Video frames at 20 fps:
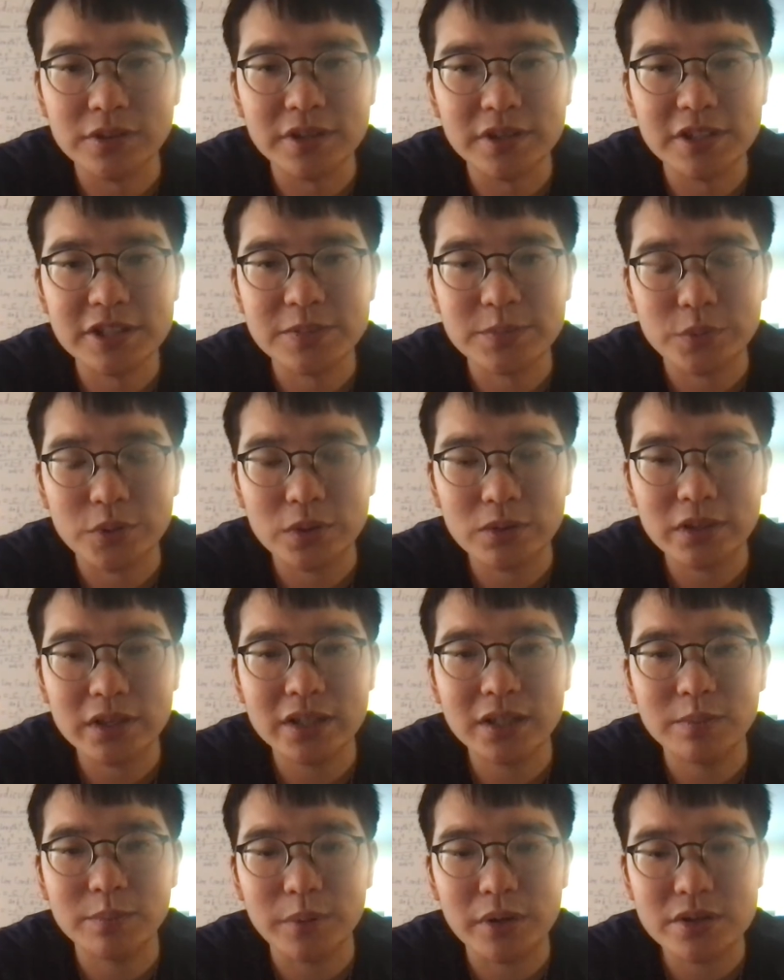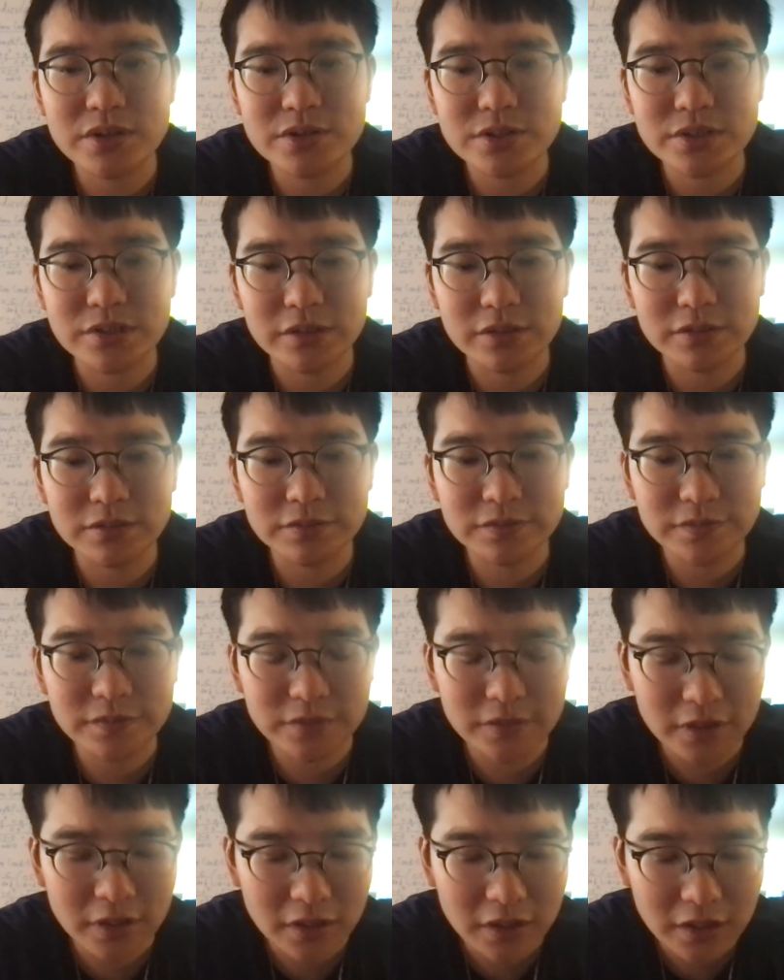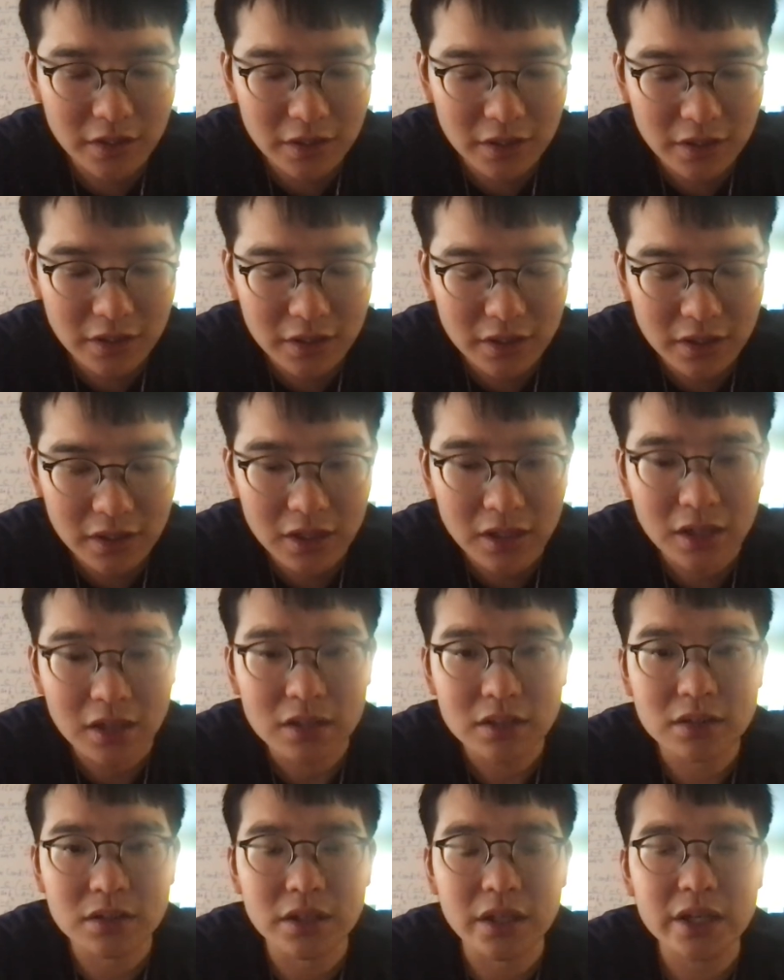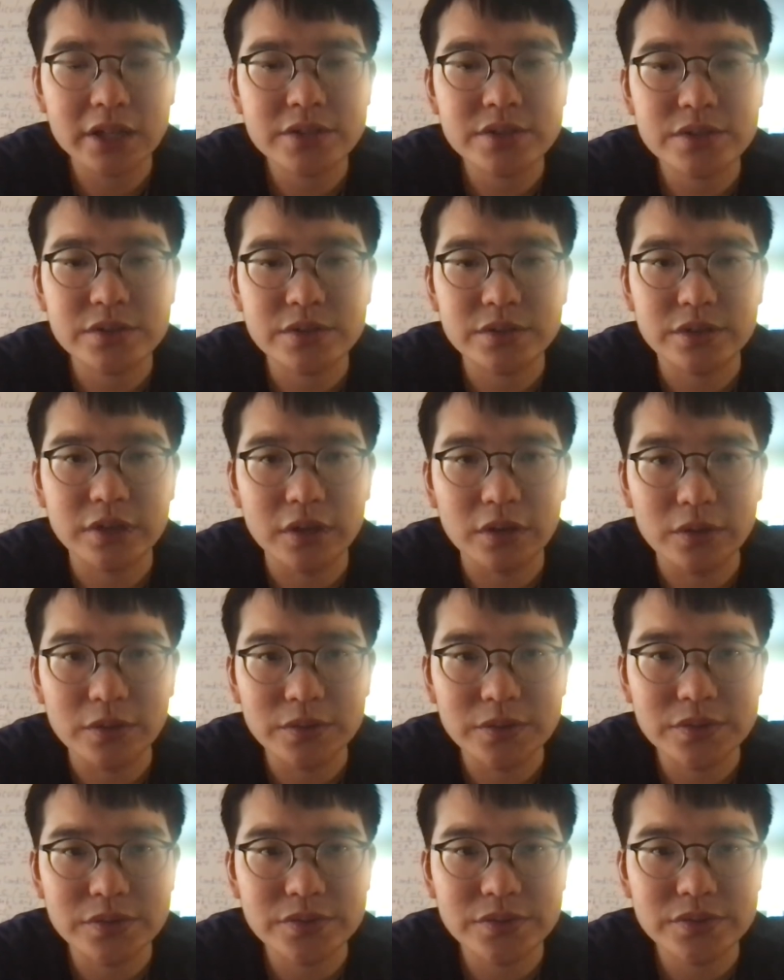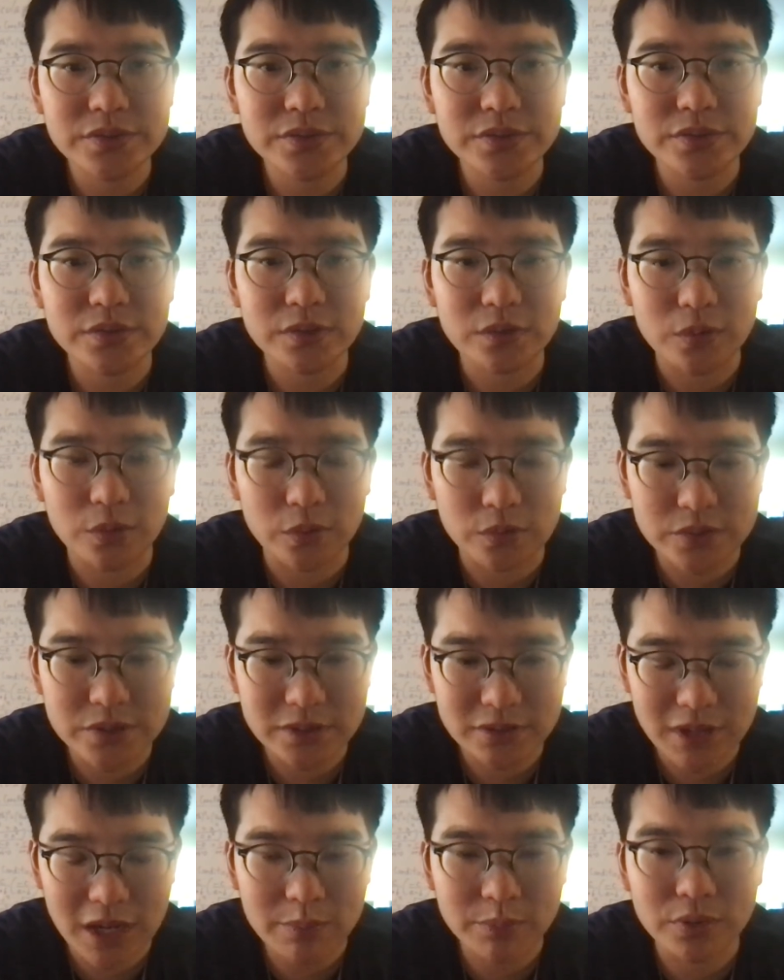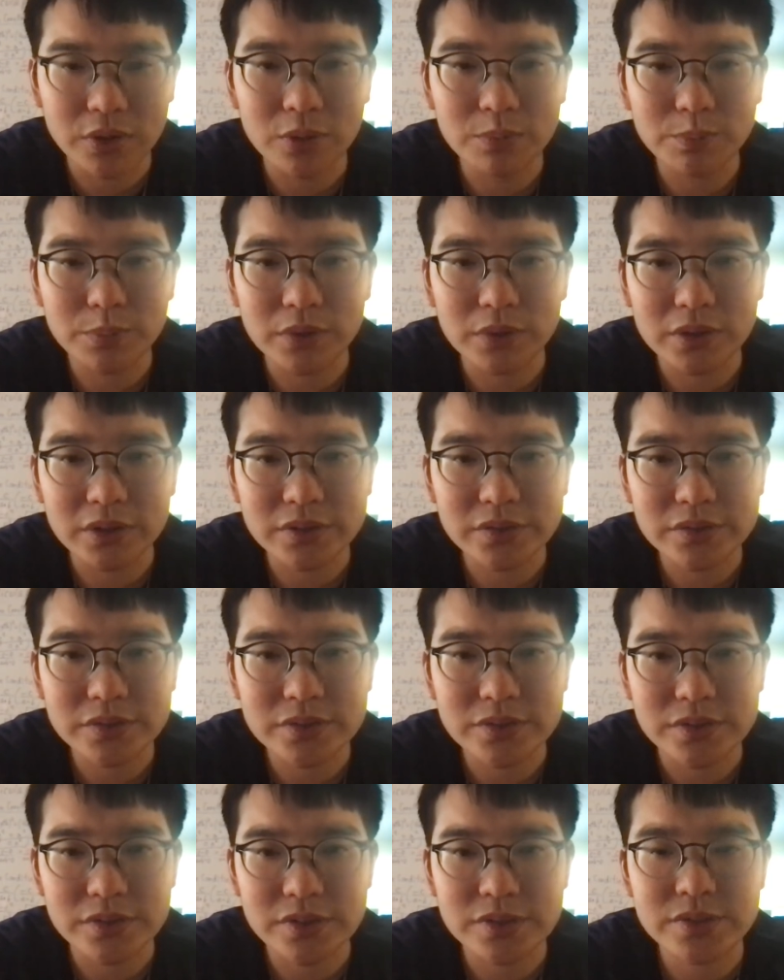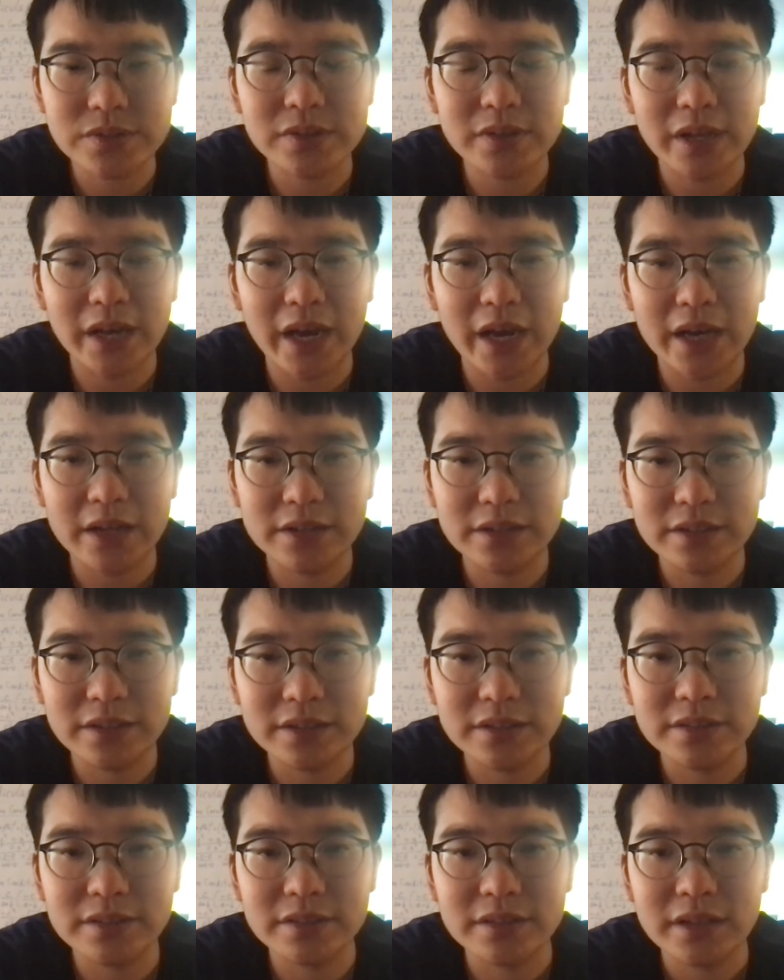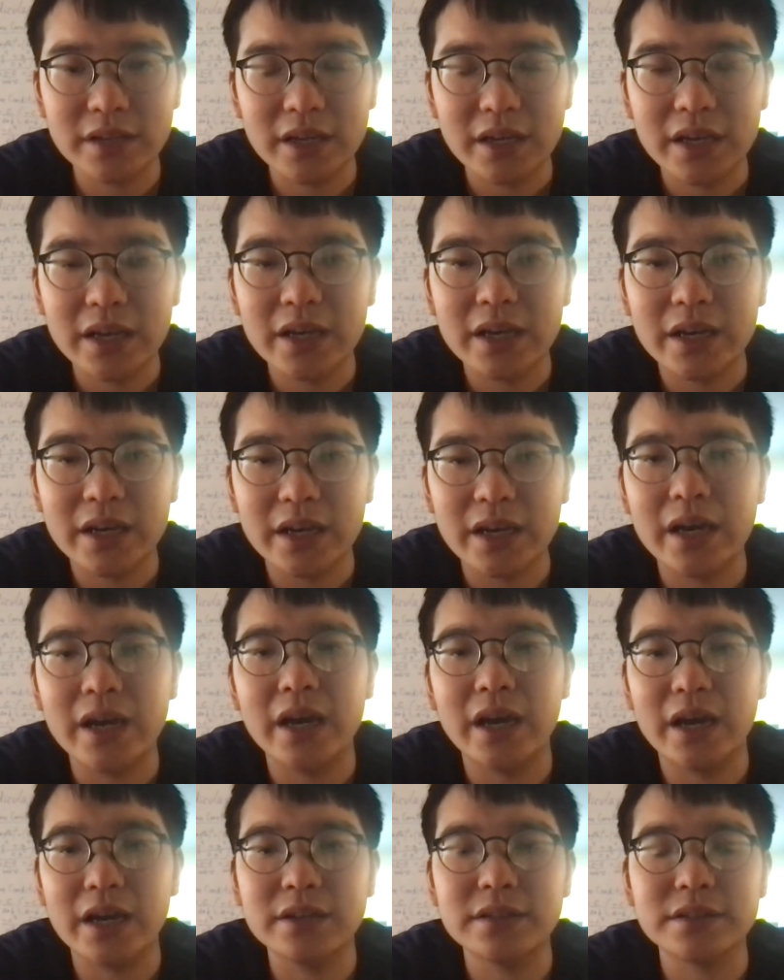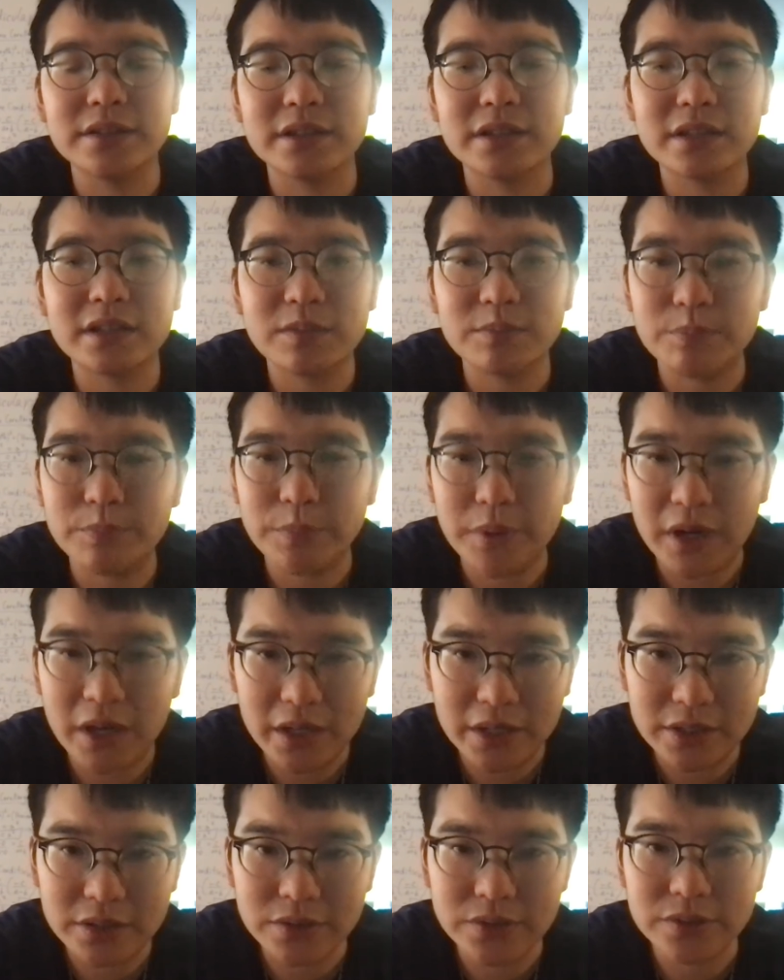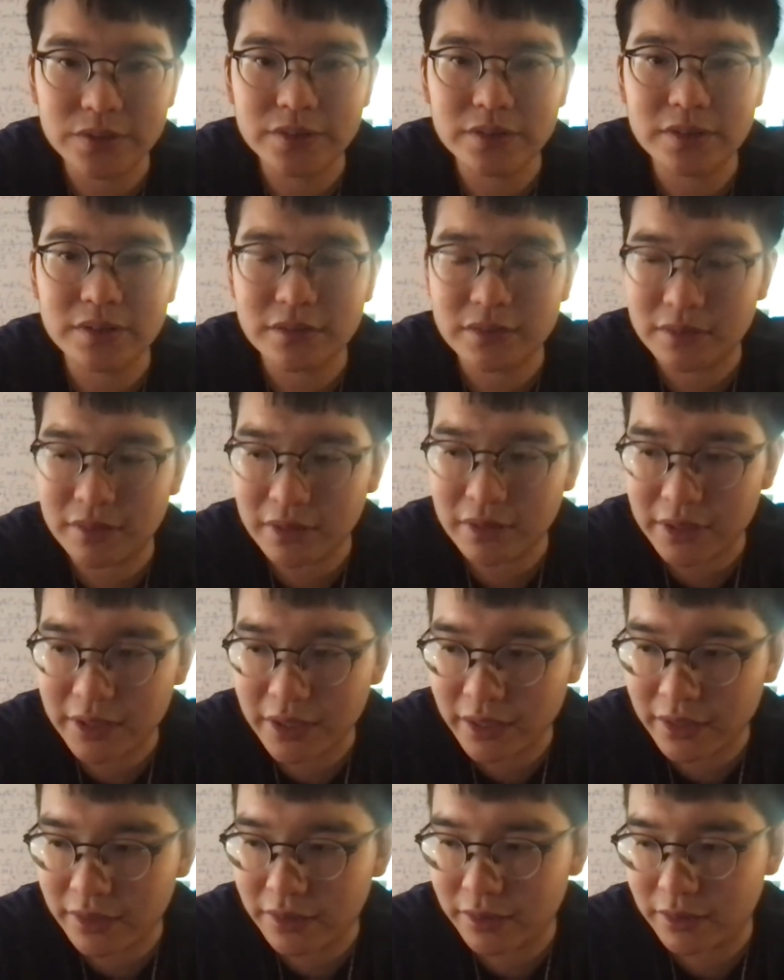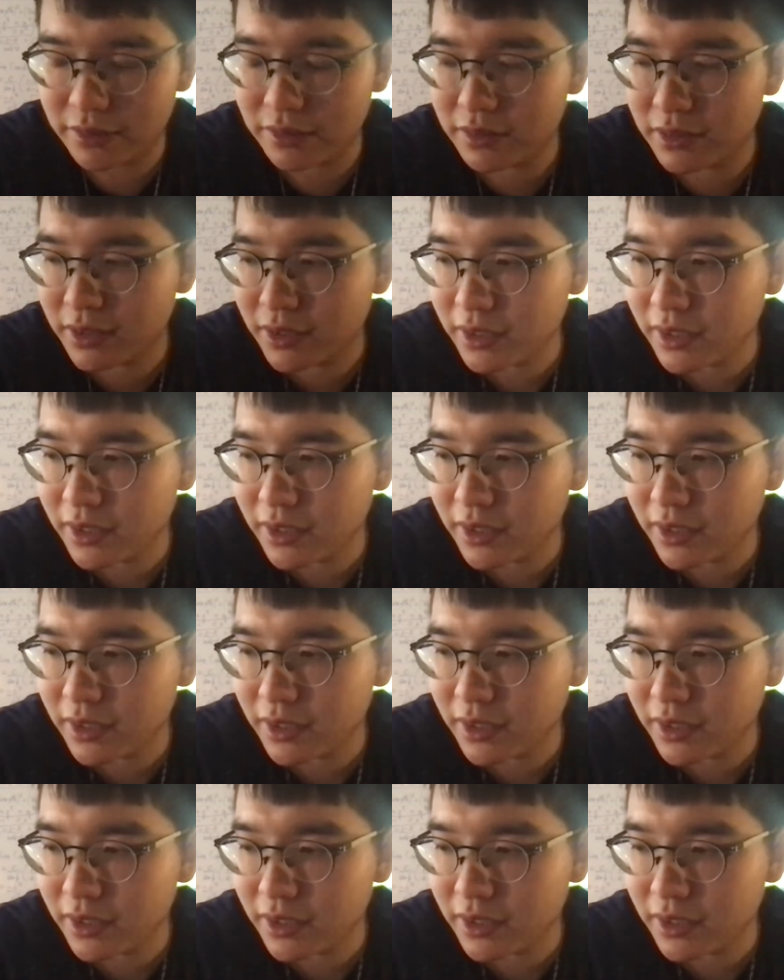It's more like a bunch of lecture notes or scrap notebooks just added and compiled together.